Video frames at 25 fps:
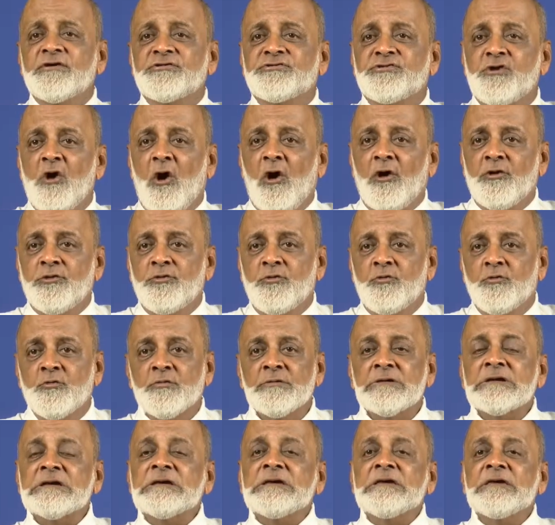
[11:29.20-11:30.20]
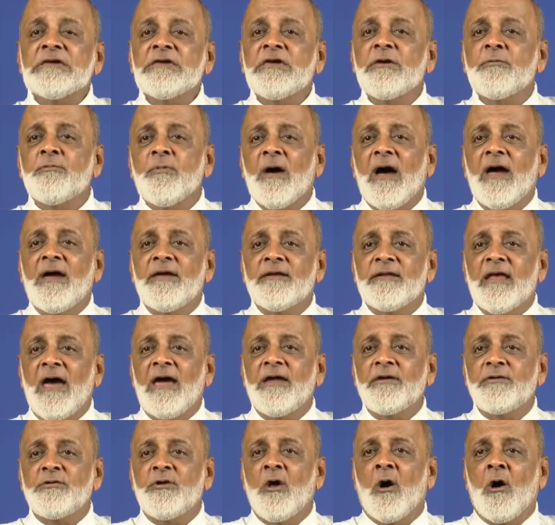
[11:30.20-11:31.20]
assure you, if I
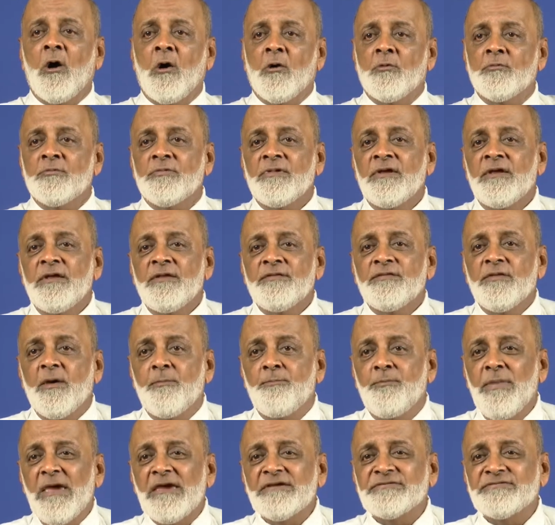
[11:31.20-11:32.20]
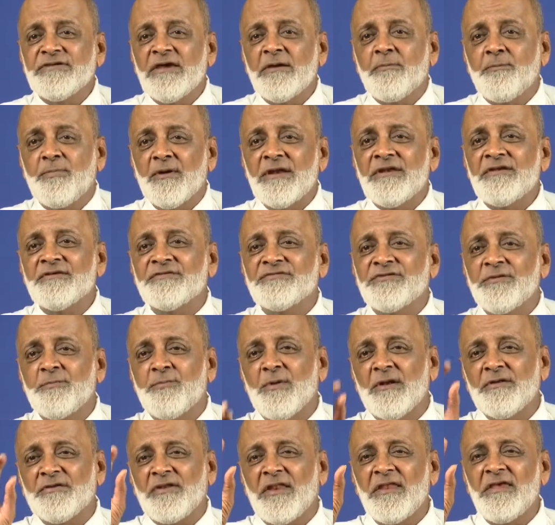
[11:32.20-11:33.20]
write down the basic
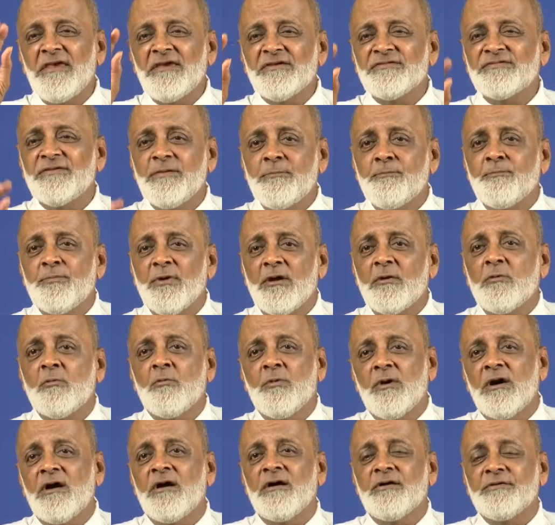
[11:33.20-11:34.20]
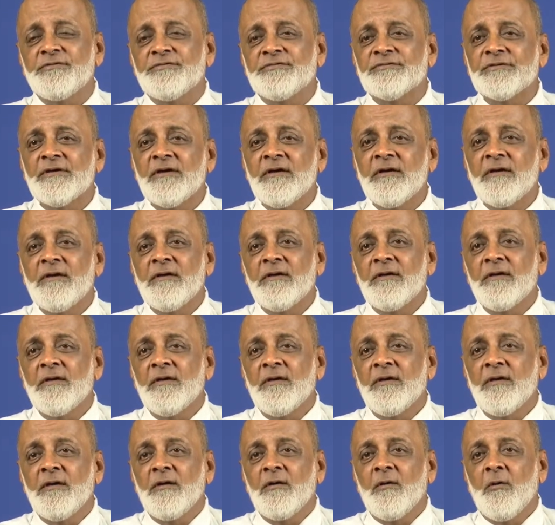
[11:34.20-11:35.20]
principle, three simple words,
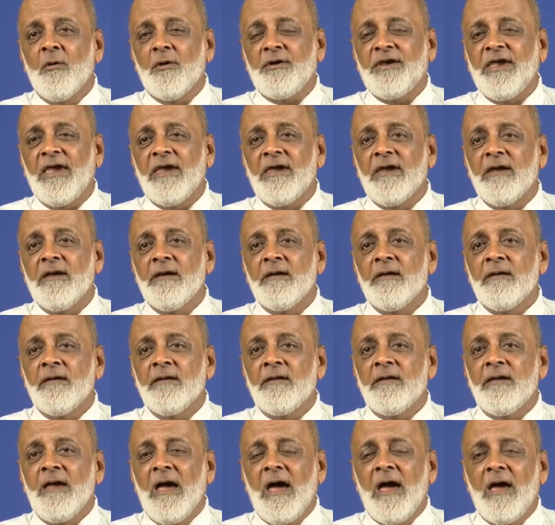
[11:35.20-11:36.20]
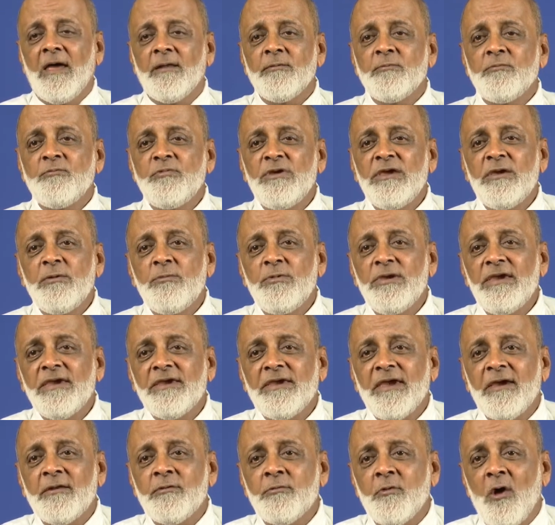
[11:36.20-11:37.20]
okay, and
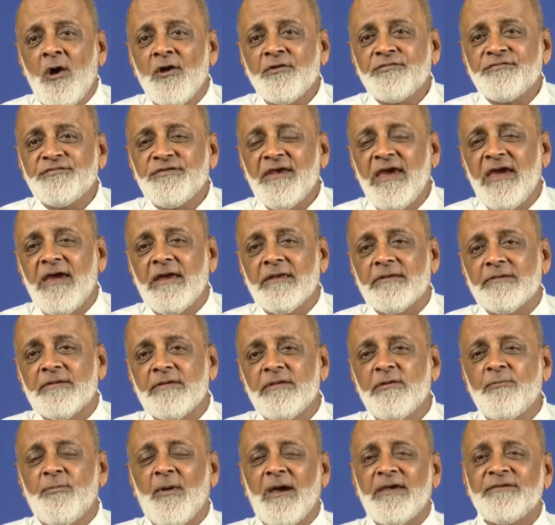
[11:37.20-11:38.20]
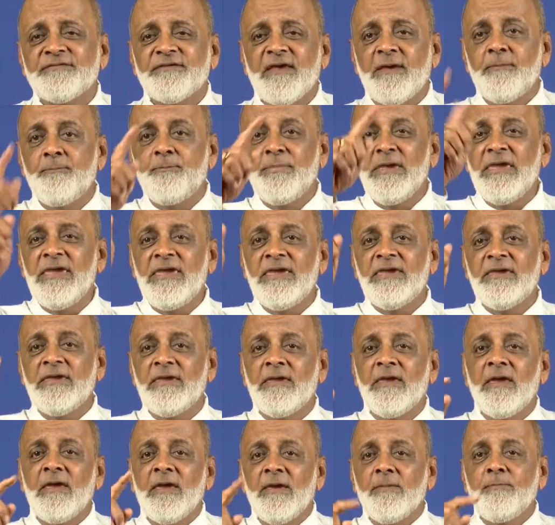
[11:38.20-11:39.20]
we cannot say, if I say
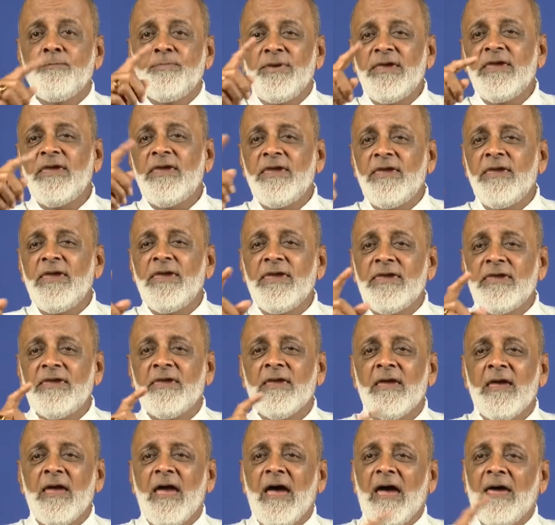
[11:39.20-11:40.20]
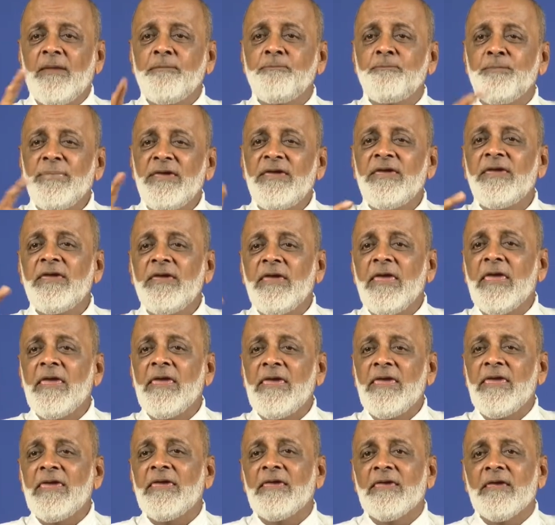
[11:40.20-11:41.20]
B, B E and B E
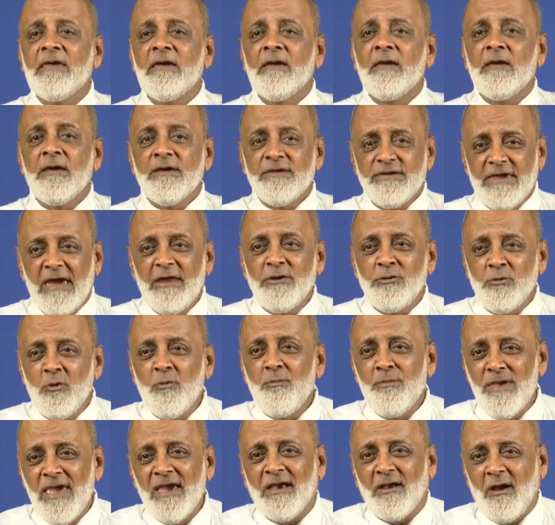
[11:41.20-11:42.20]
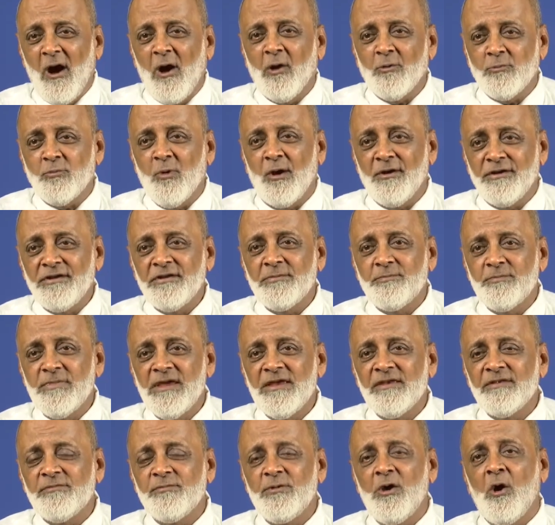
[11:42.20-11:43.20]
E, can you make out what it
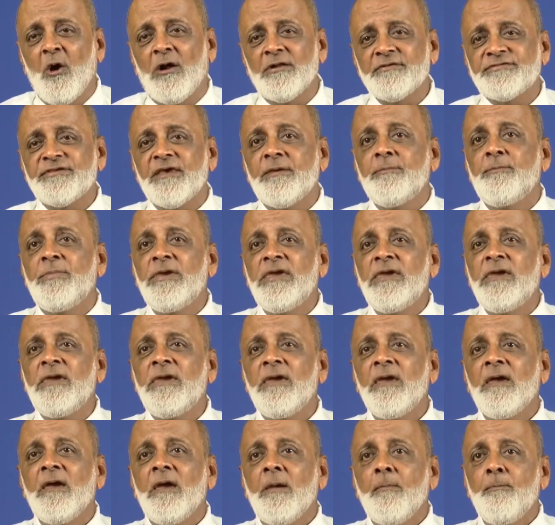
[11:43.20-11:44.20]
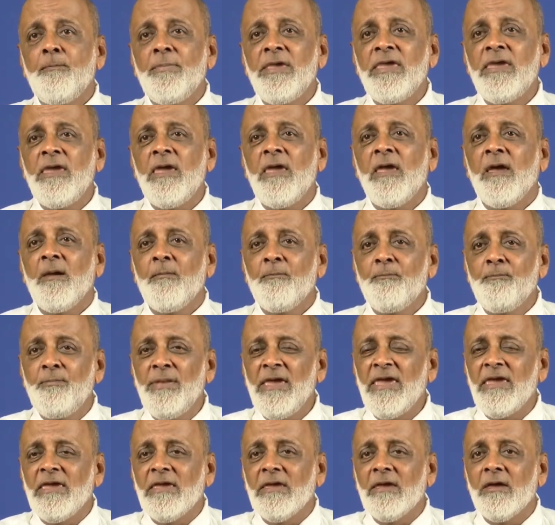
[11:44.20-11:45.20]
means? We all say B, B,
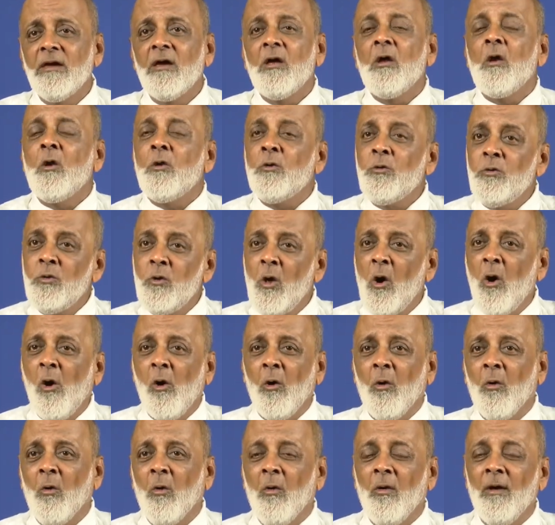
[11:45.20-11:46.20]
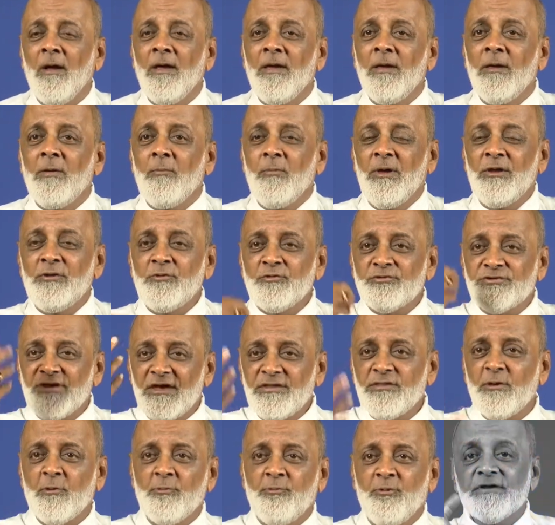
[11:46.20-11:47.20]
B. No. When you
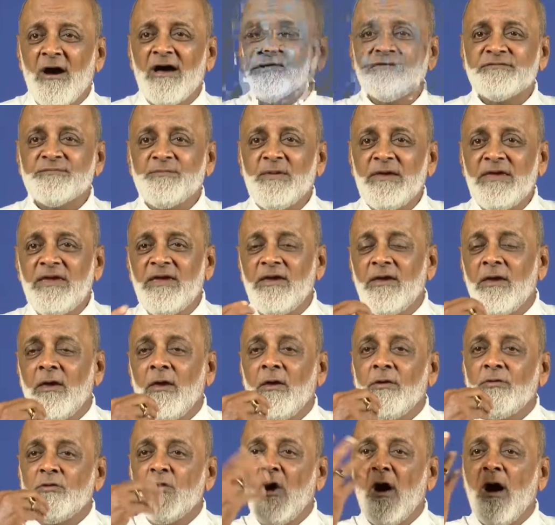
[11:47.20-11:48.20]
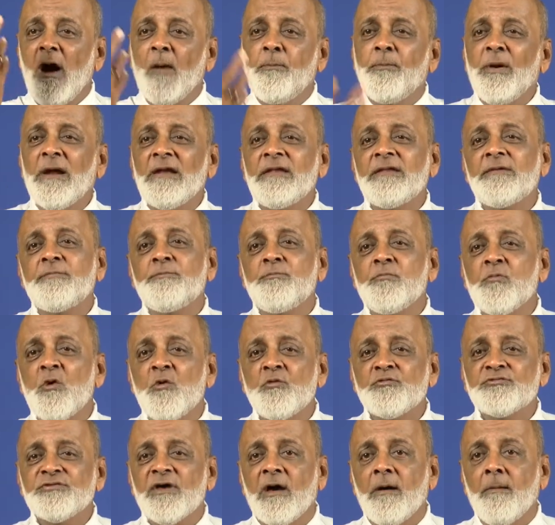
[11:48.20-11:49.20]
say the first B, your upper lip
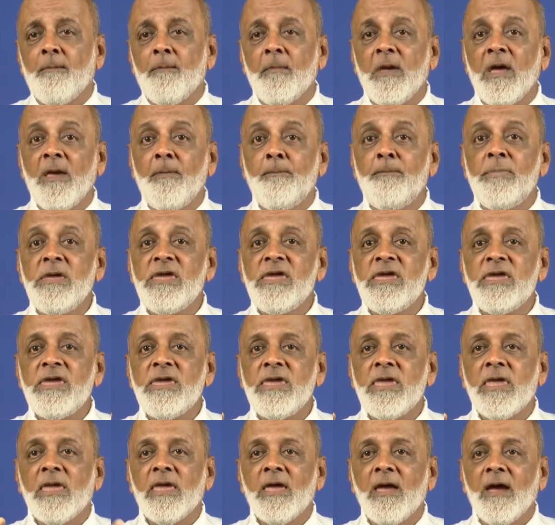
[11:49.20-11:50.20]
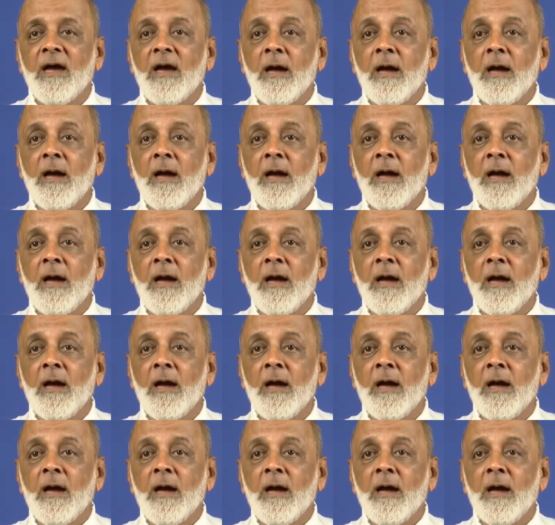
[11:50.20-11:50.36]
moves up. B,